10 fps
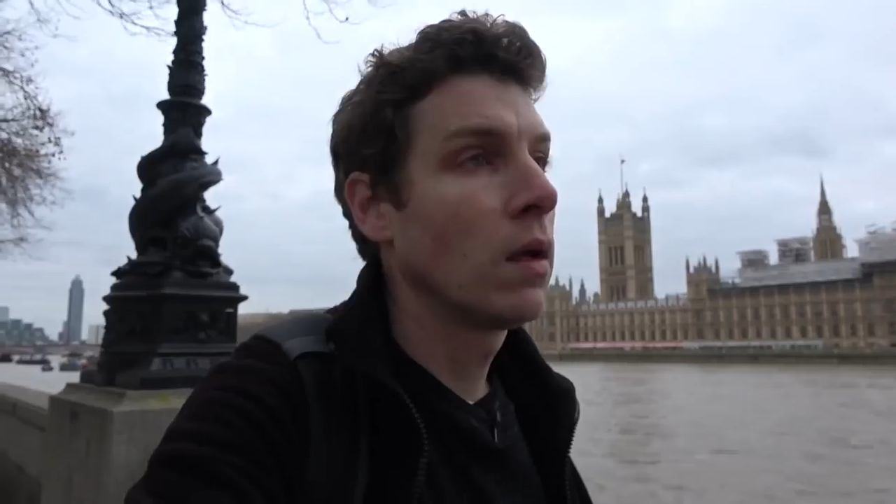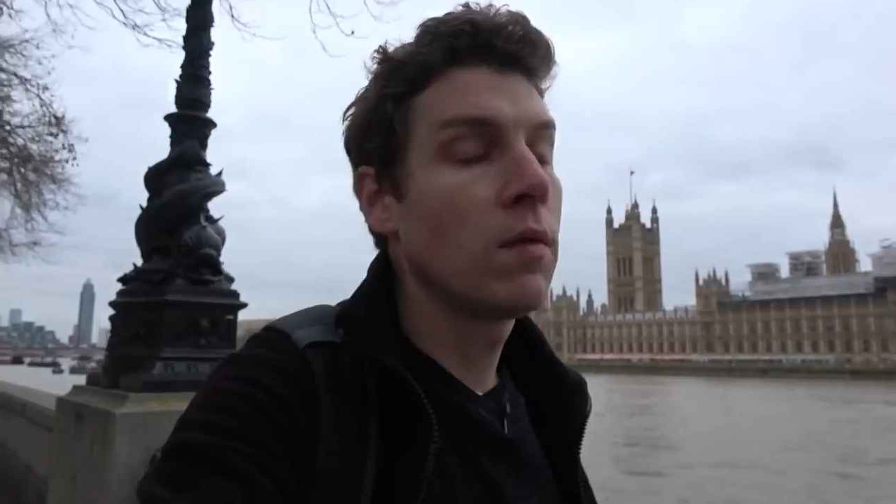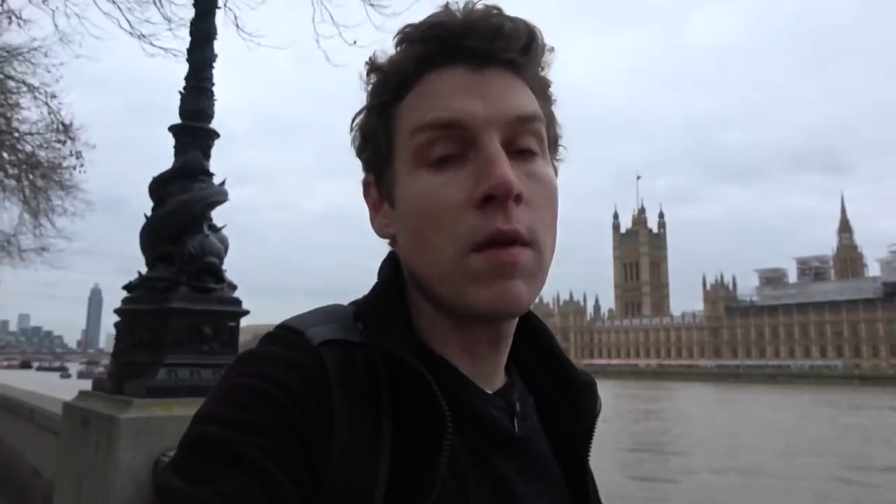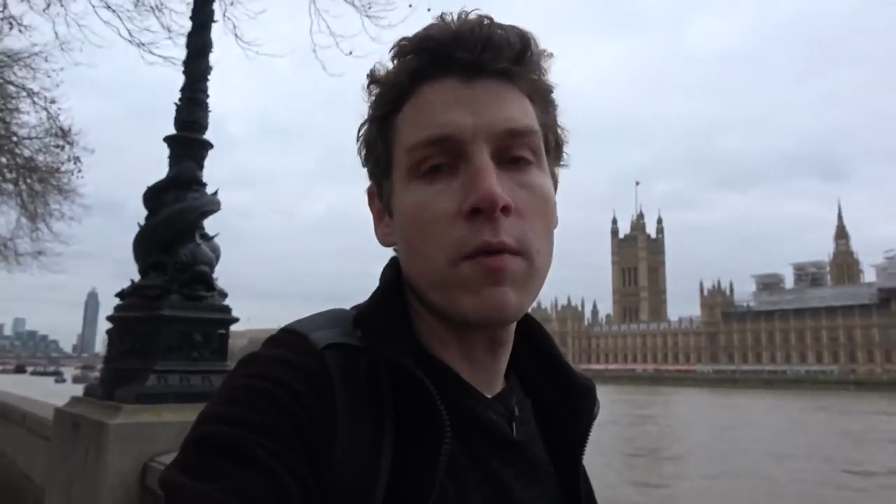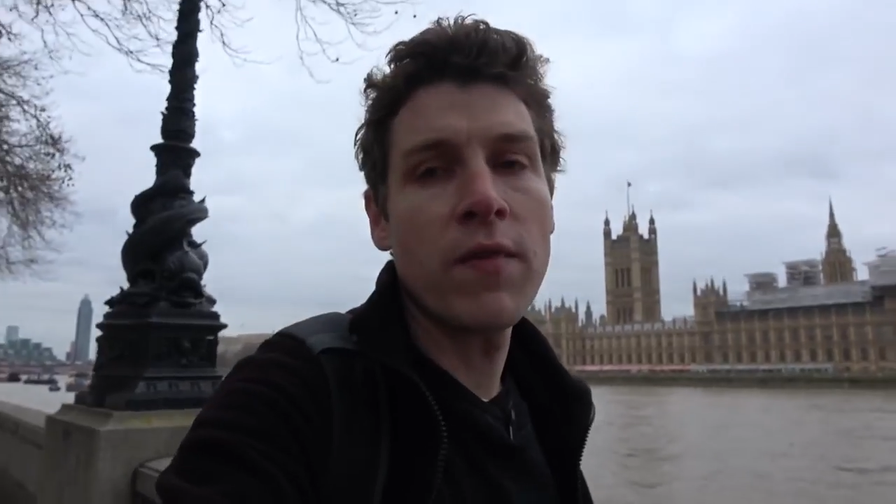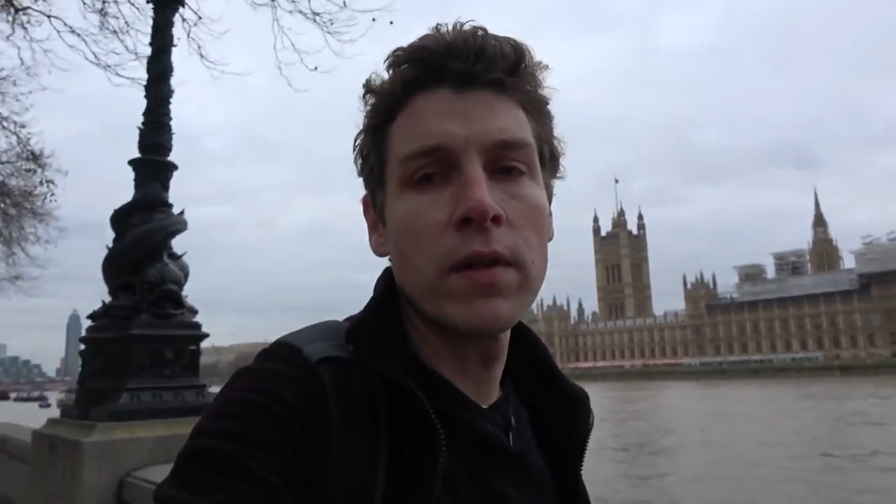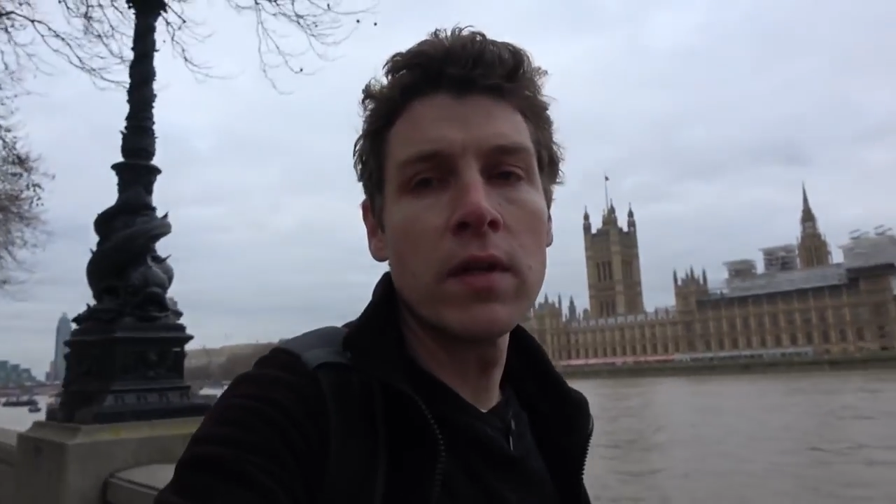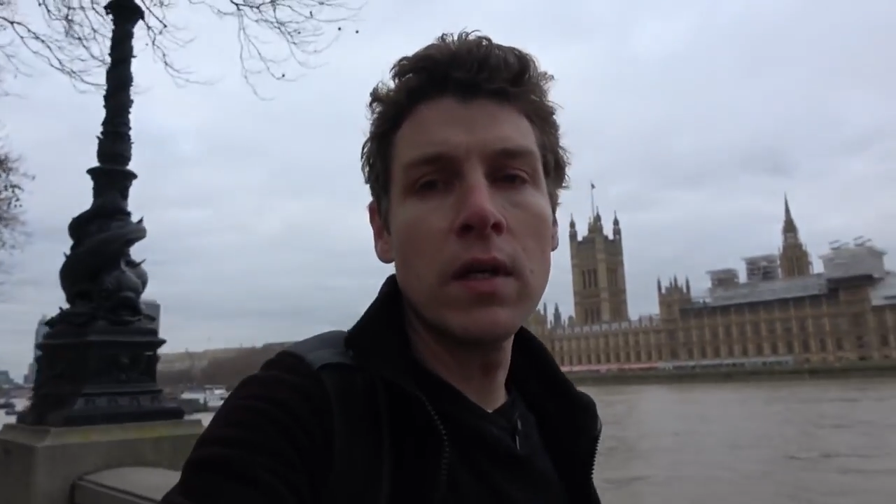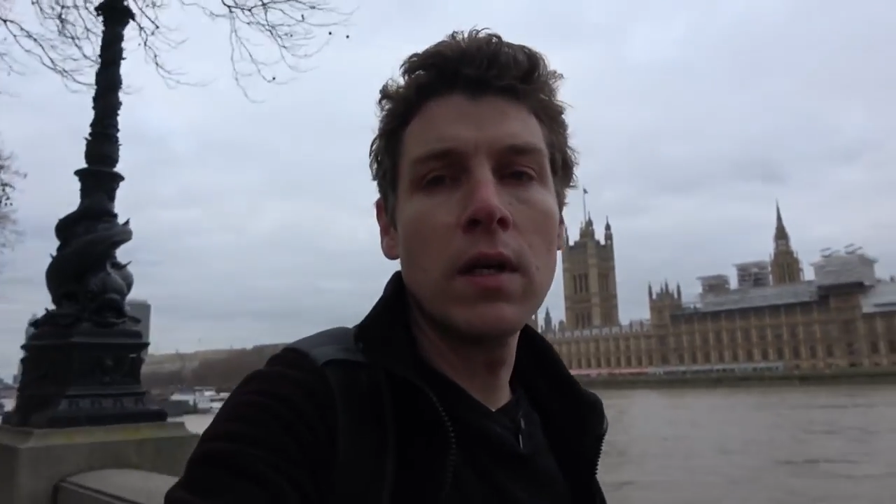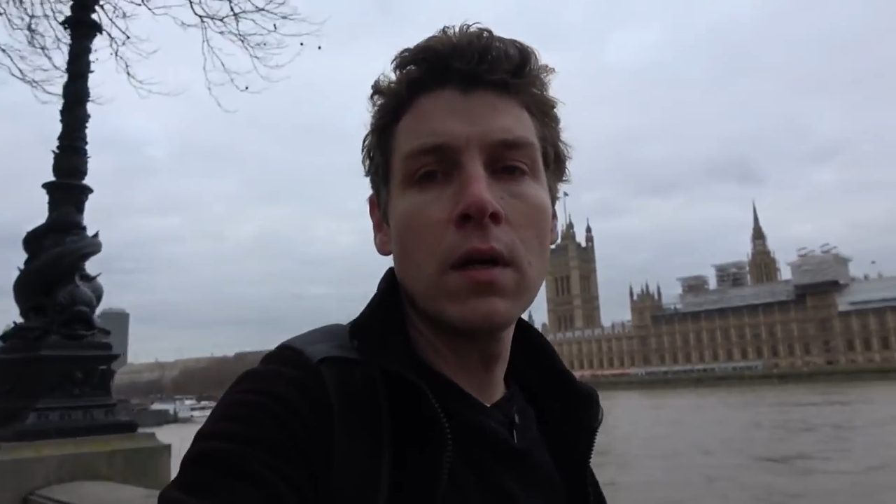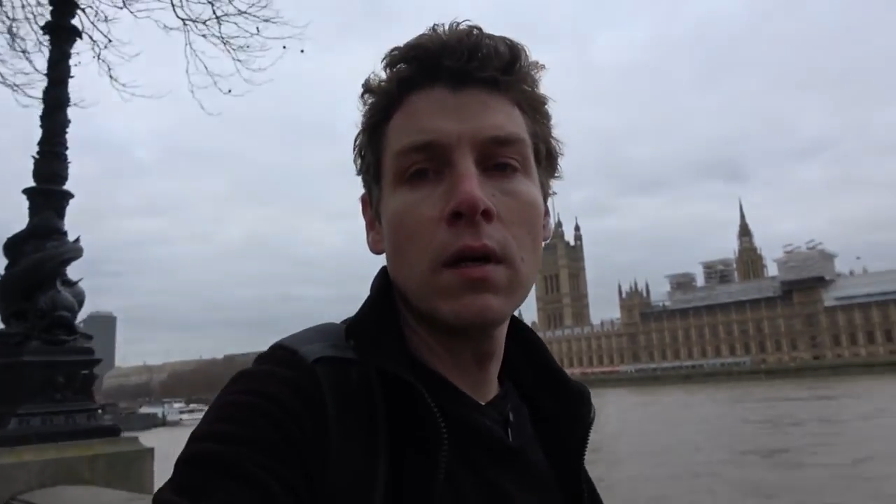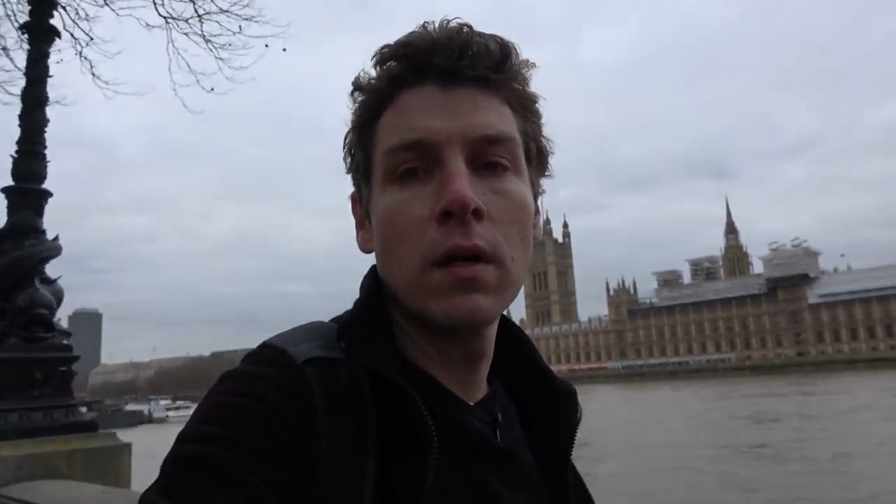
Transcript: Although I've had the